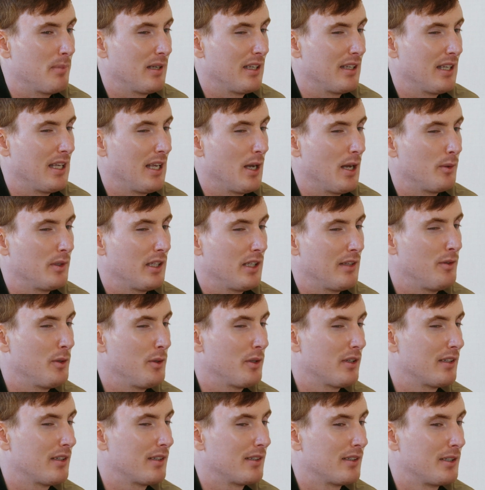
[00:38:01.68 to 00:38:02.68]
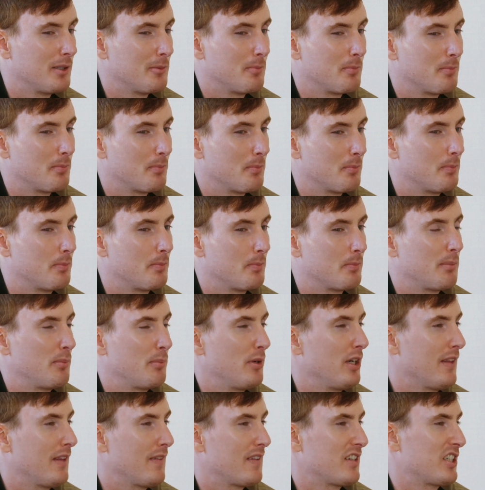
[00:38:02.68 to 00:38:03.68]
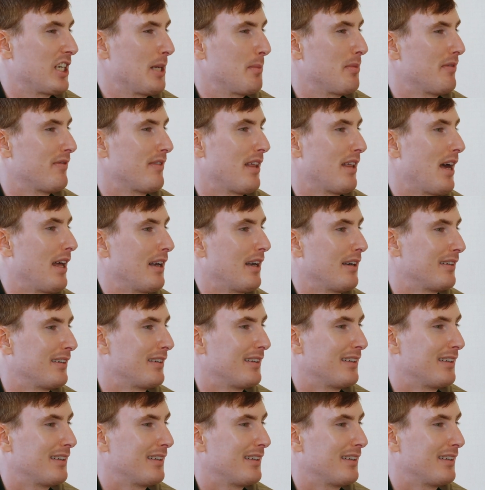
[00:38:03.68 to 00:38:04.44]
but only if you can put it in the shape of that.